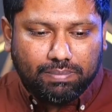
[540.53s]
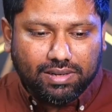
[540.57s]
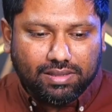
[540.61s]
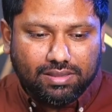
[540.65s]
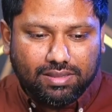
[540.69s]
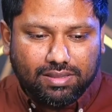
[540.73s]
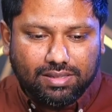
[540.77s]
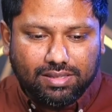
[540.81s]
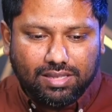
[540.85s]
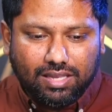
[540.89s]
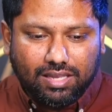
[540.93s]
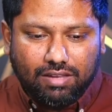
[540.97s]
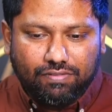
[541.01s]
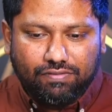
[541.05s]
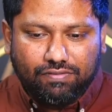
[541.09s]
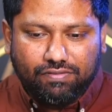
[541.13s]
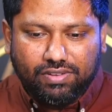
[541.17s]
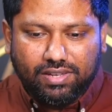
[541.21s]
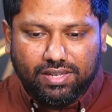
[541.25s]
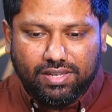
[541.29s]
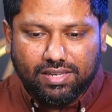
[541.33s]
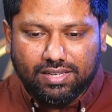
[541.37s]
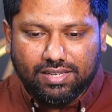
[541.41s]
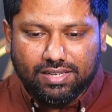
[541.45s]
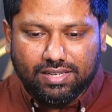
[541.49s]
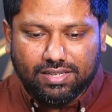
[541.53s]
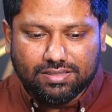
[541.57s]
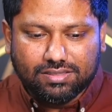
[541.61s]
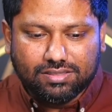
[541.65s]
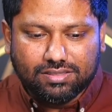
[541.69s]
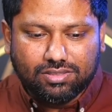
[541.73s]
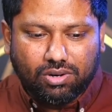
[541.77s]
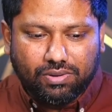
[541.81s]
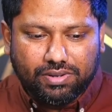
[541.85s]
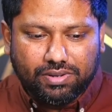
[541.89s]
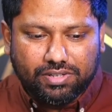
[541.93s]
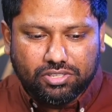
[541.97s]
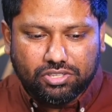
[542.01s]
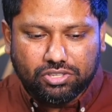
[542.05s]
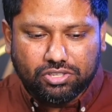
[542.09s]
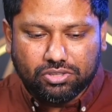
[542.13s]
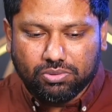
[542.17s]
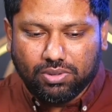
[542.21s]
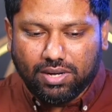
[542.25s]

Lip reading: I think if he is going to,